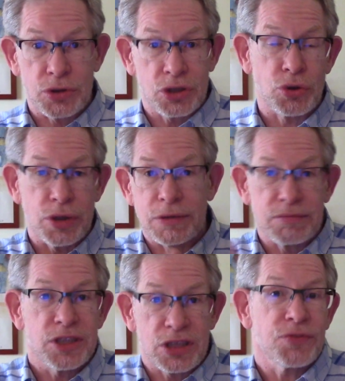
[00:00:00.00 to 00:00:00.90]

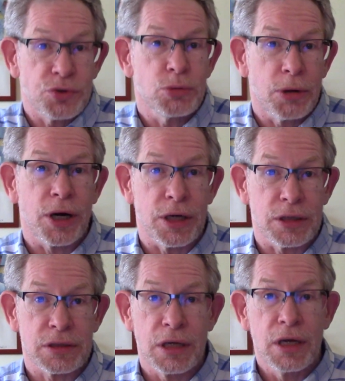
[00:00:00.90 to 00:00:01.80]
short, just a few
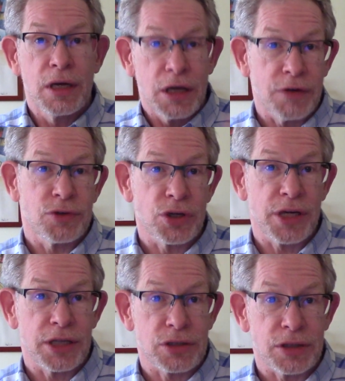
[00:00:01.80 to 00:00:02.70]
bars of an
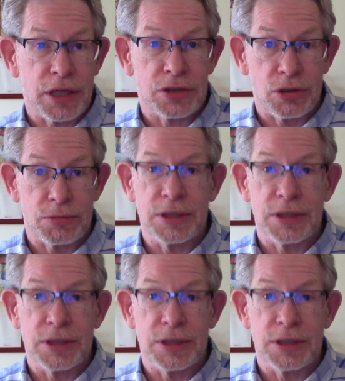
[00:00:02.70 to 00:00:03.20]
orchestral excerpt,